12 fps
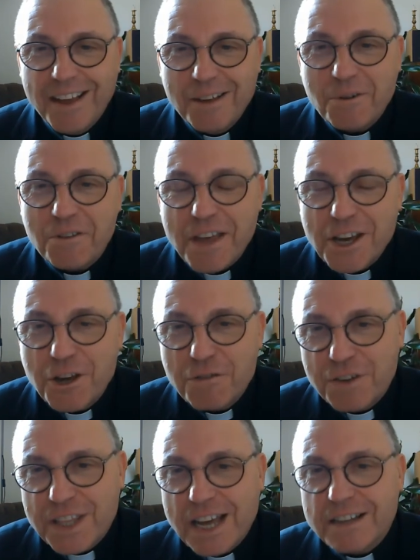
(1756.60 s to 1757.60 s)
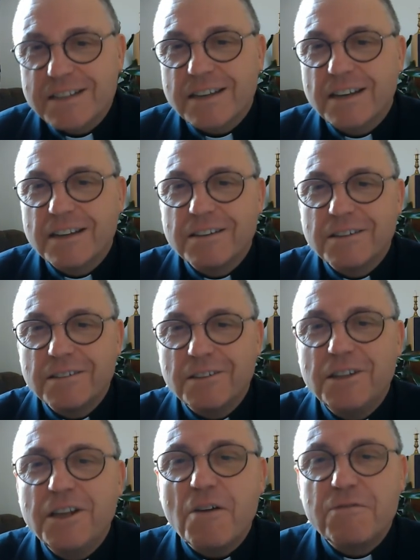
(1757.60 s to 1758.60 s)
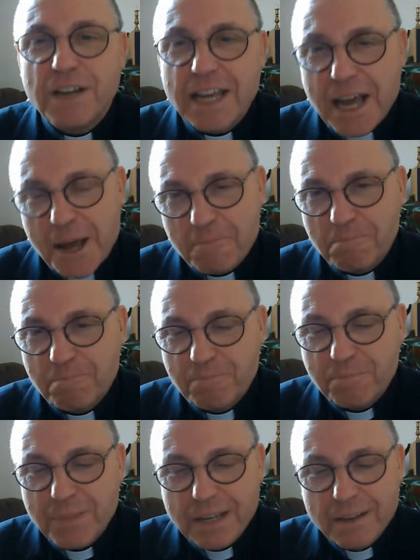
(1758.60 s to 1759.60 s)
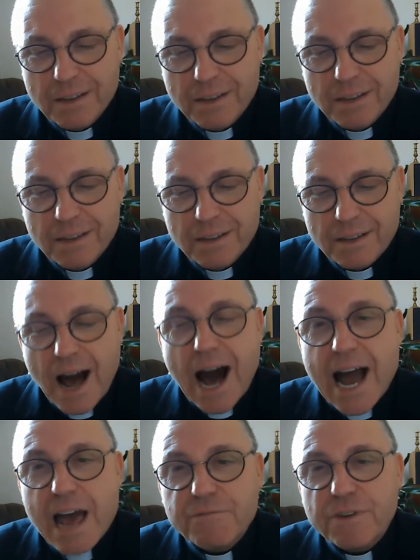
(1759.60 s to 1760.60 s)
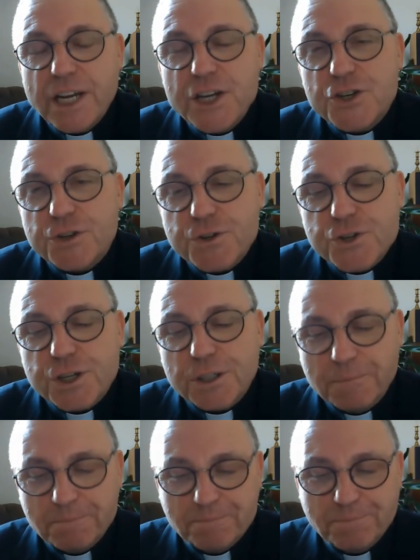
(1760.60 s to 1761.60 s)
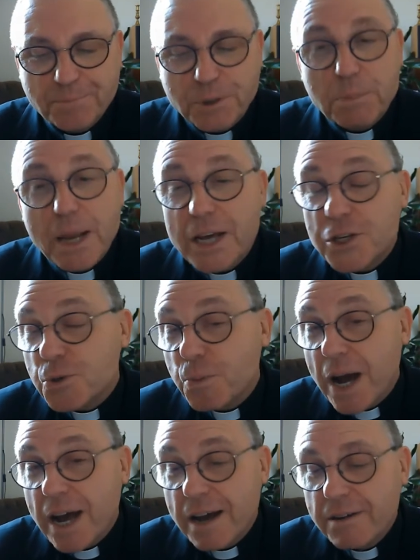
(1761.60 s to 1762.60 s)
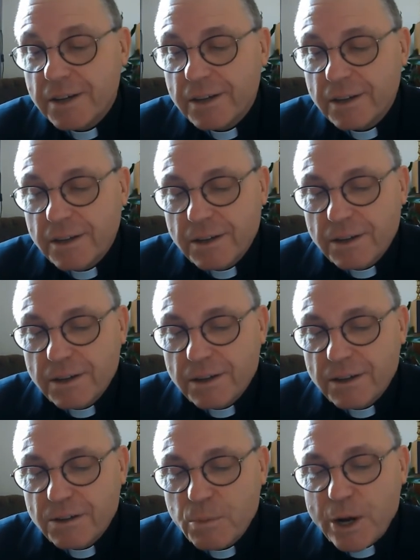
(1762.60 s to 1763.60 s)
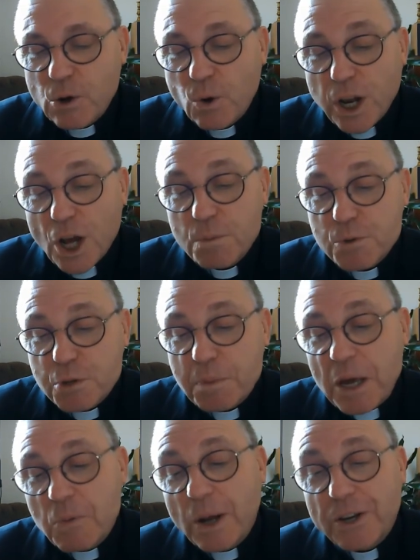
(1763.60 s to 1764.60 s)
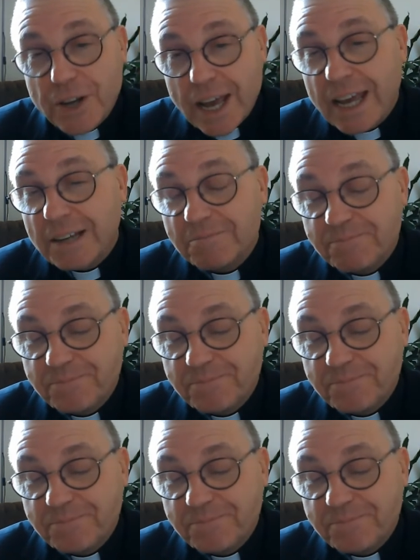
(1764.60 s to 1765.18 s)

Well, thank you for that lovely hymn. Our heavenly Jerusalem, the place where we all hope to be one day.